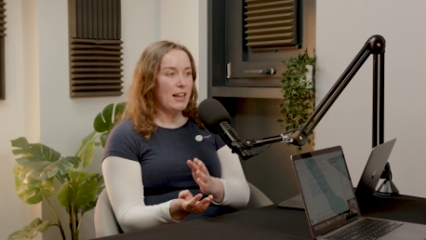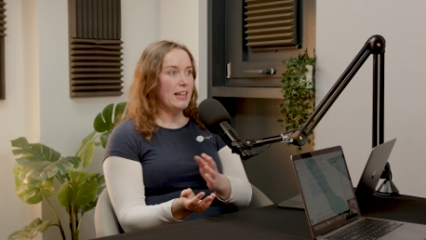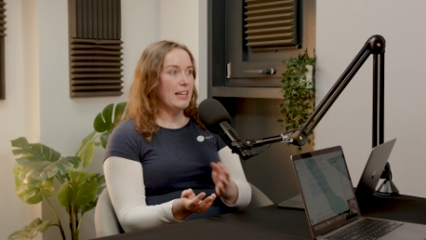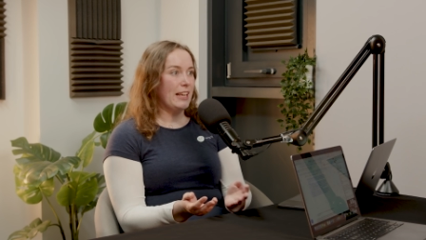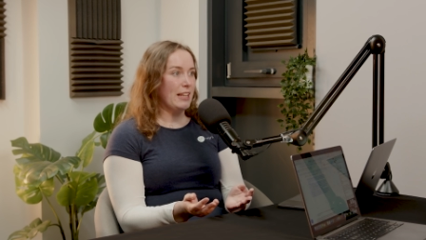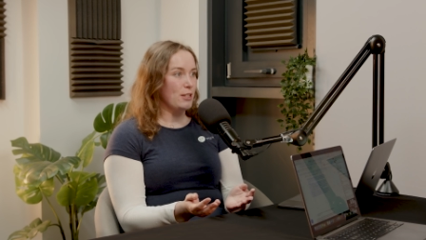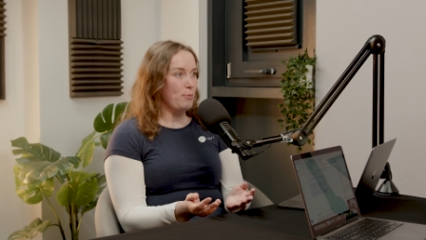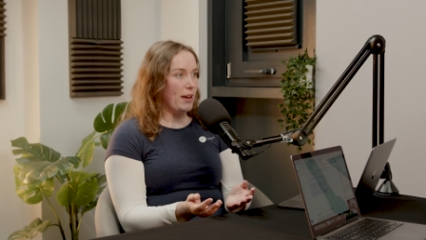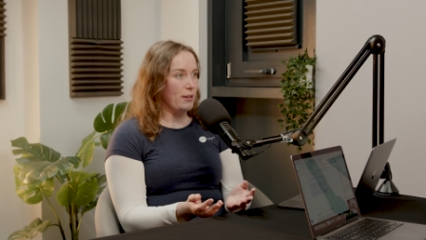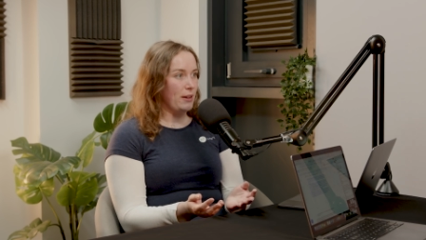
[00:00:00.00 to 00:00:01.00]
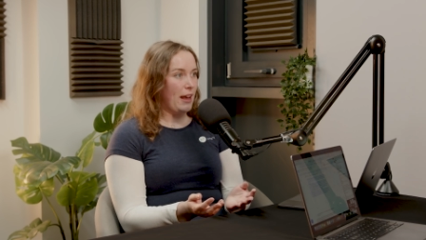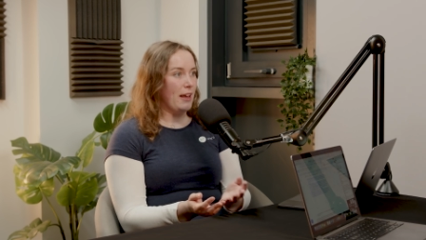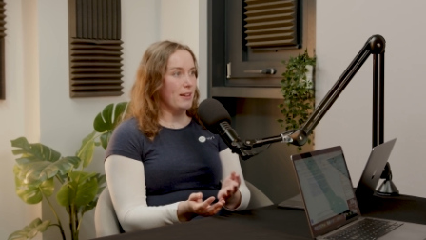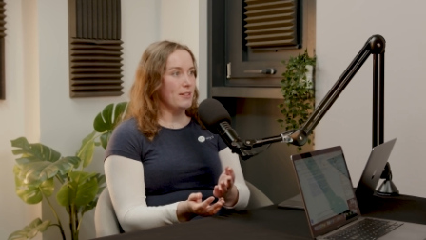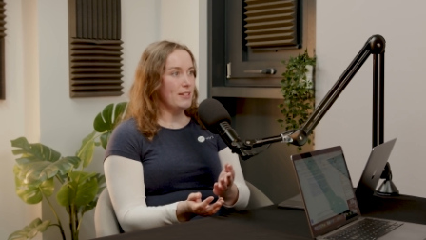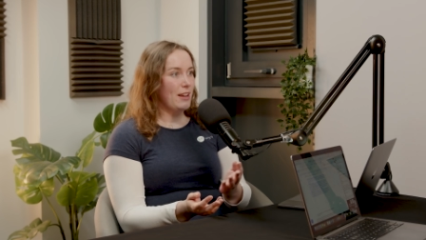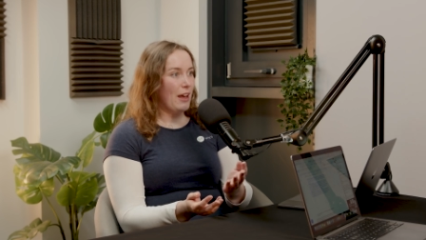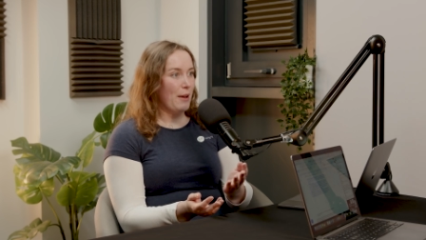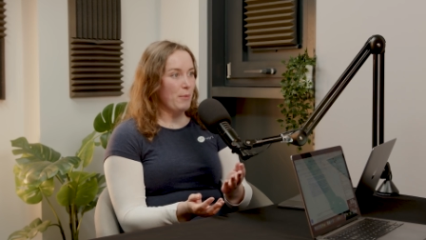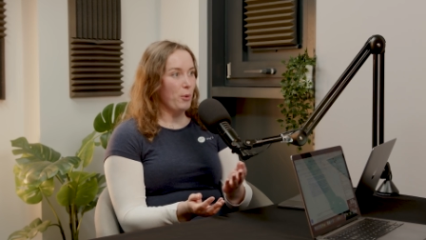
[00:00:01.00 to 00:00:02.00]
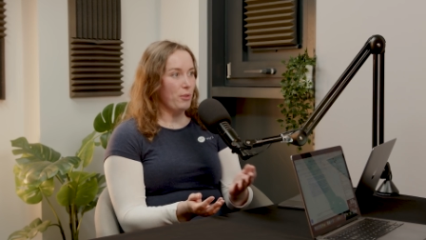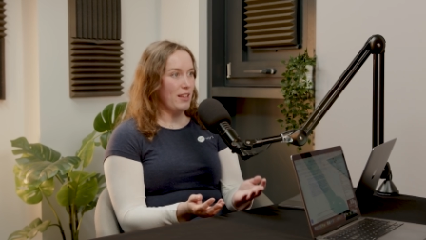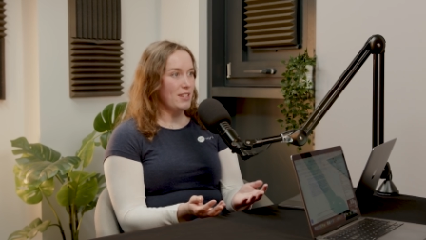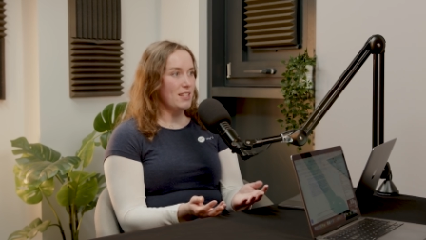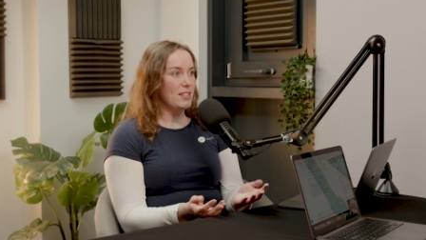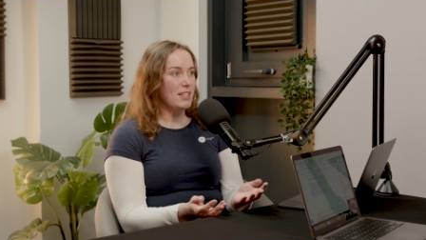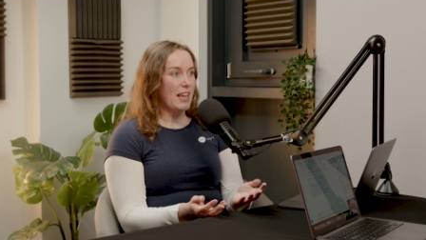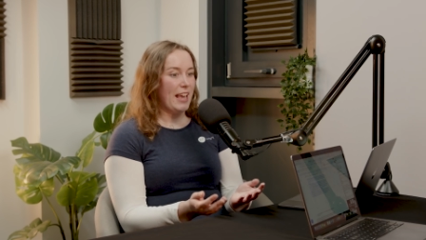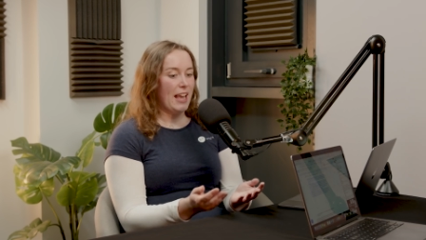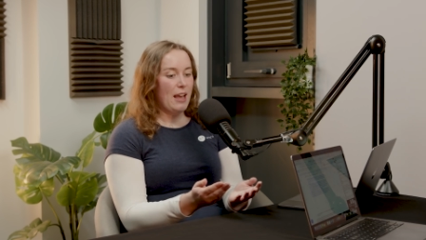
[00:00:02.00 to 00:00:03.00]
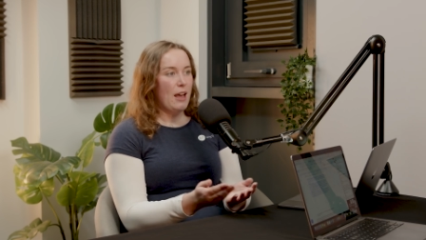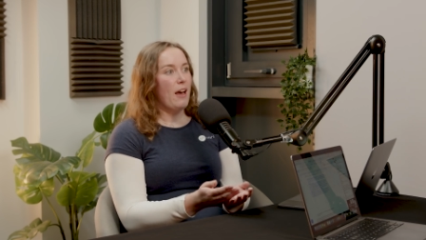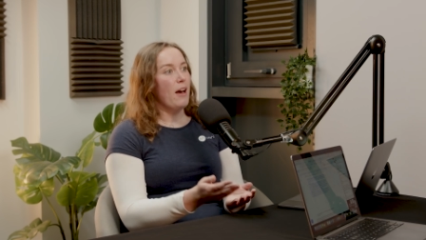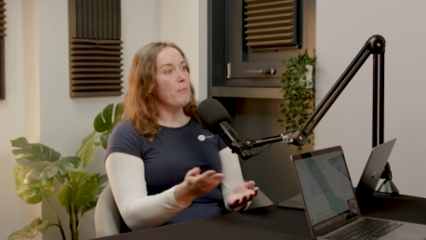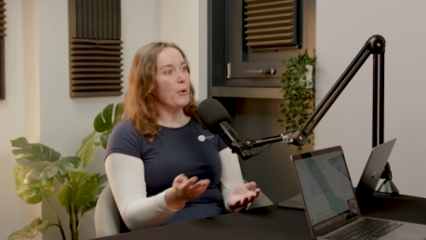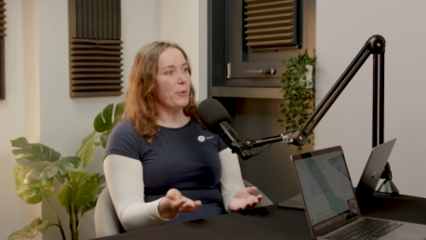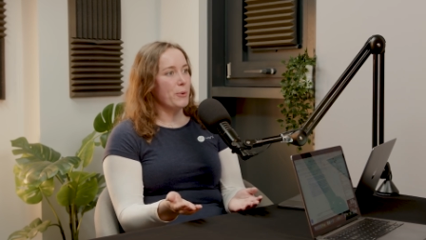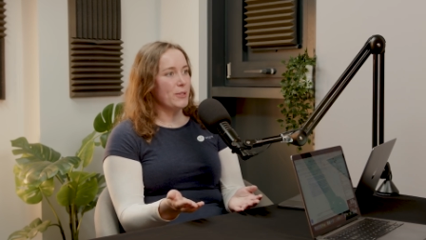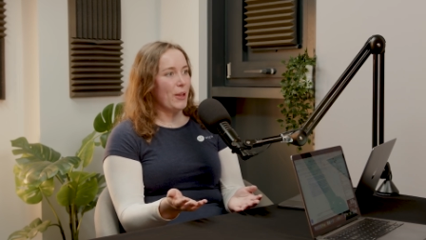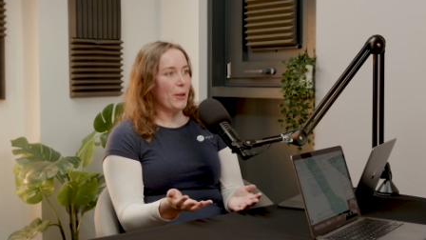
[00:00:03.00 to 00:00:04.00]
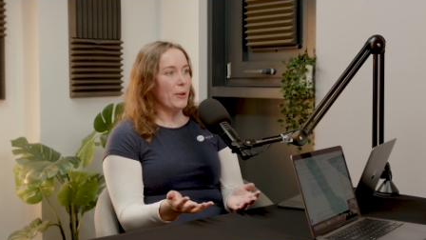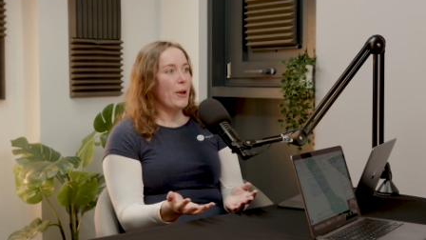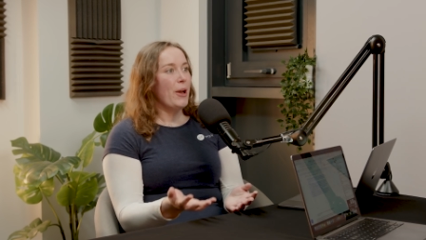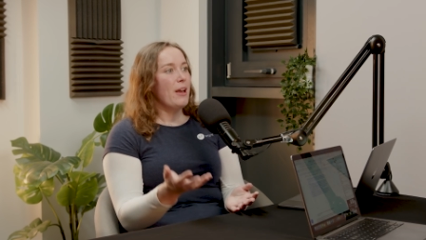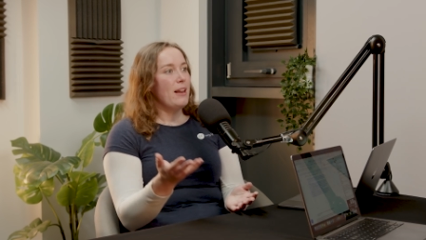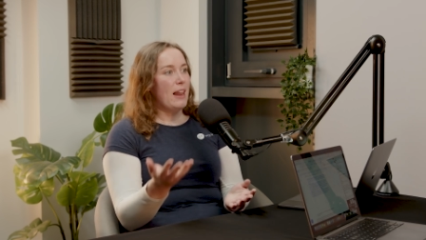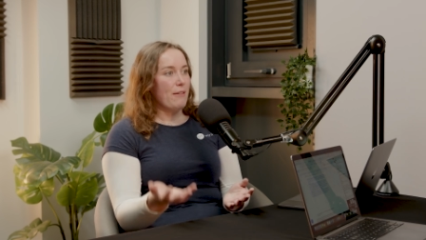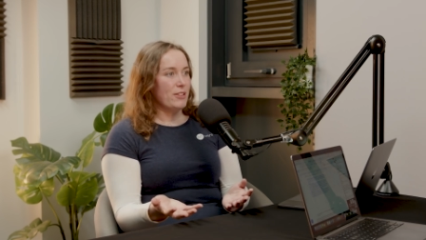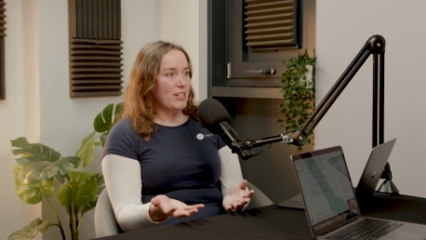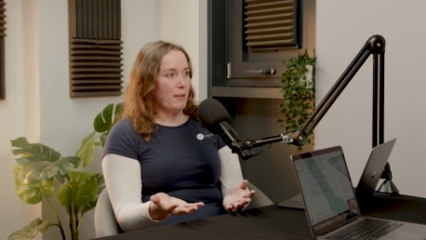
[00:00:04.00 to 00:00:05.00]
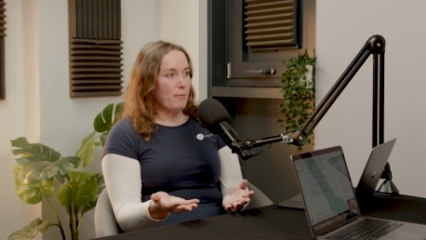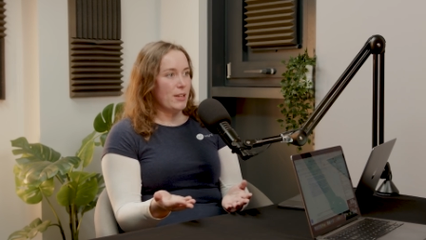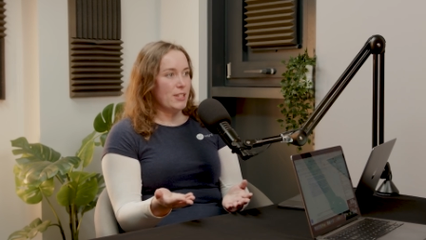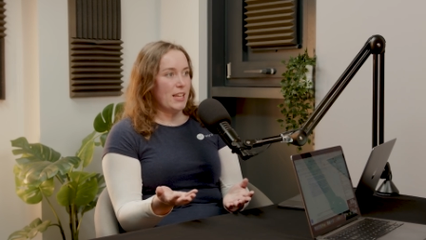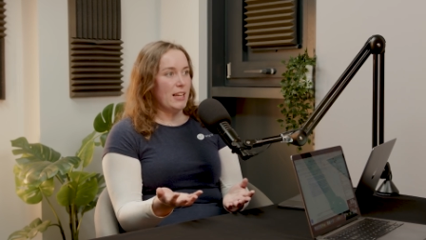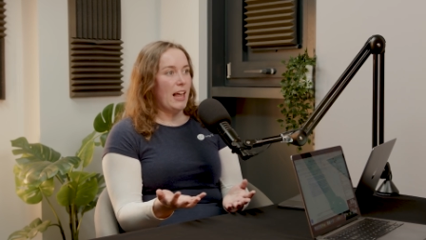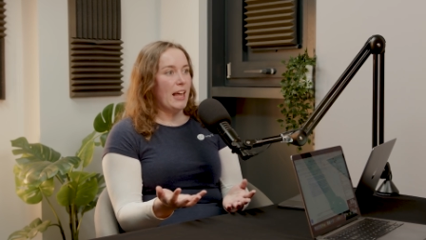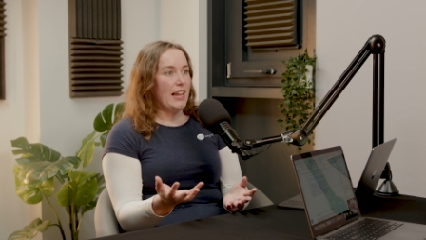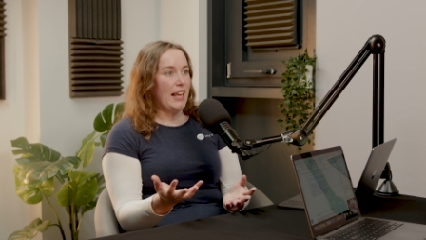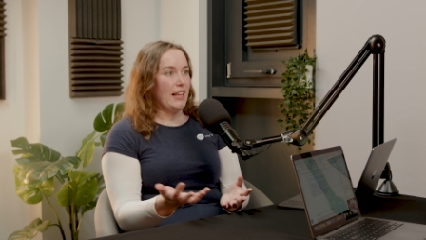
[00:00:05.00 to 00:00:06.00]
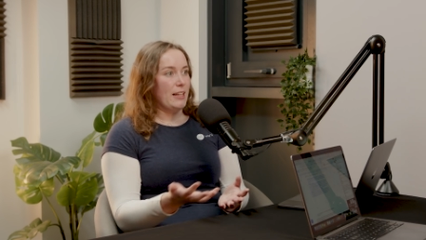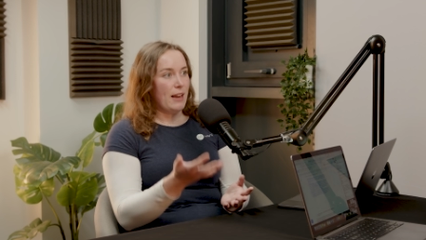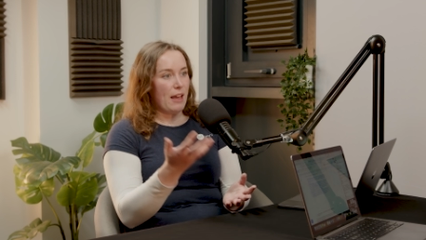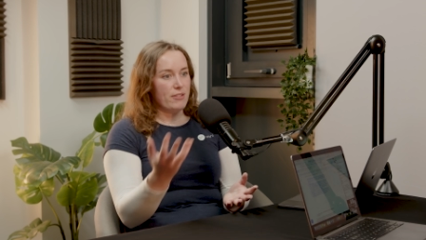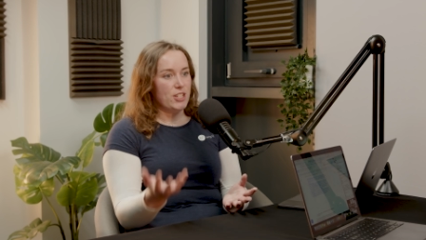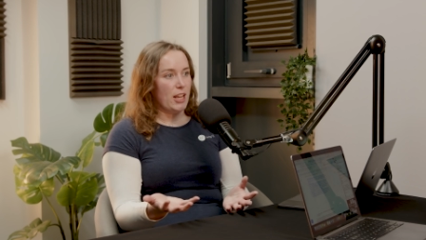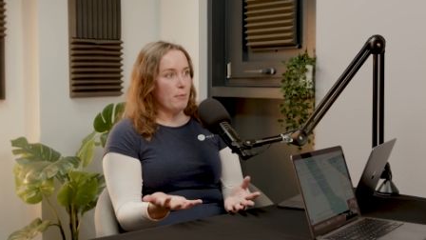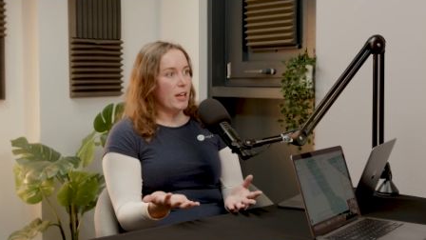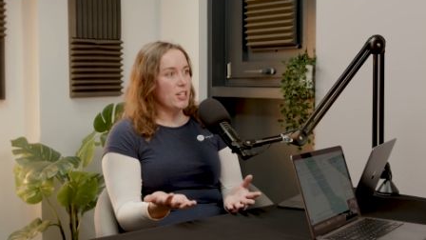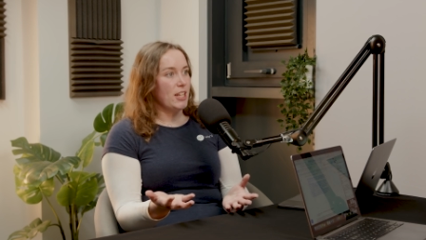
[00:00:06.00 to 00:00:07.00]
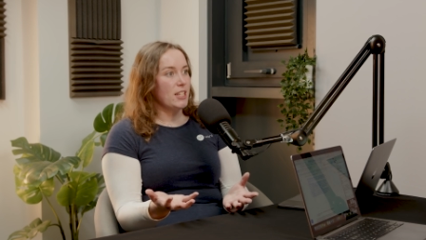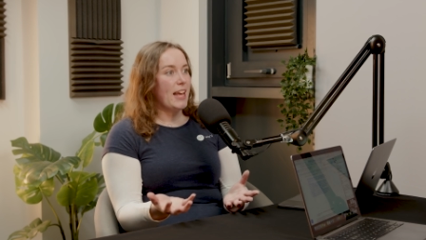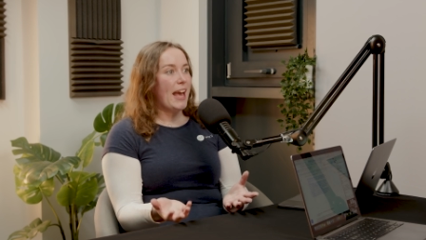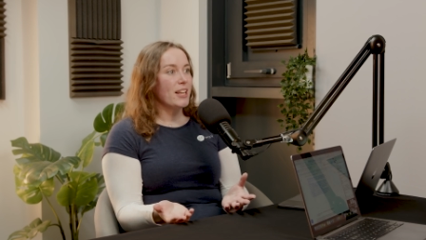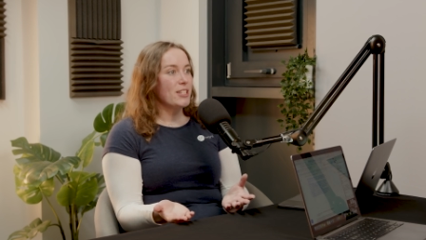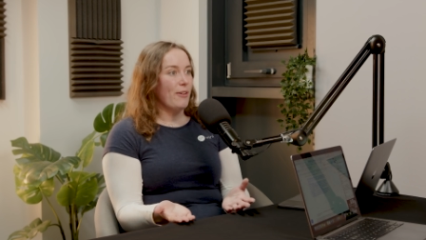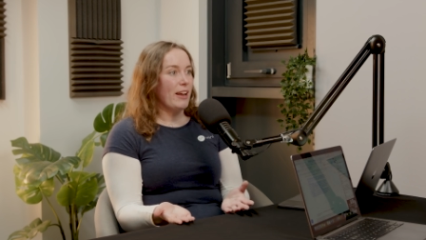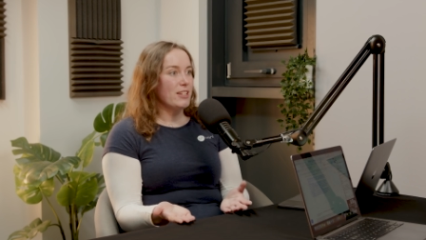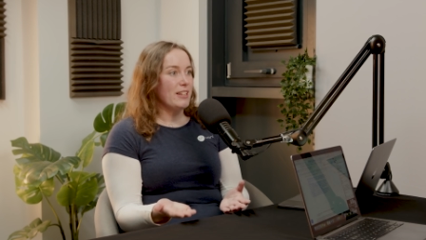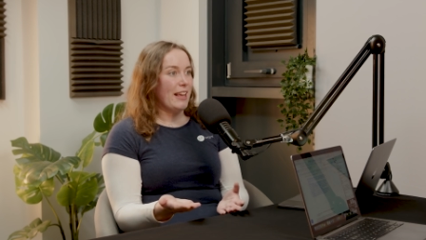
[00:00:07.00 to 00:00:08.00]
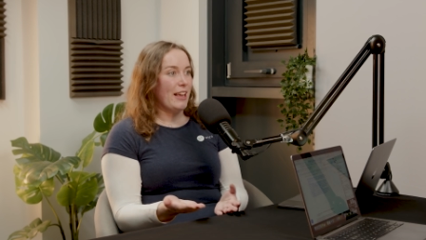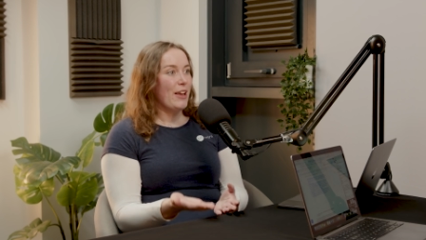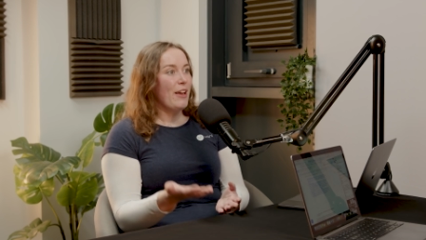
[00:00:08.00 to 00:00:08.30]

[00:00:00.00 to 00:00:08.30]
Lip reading: leaning into brand and authenticity, but also leveraging machine learning and leveraging emerging tech to actually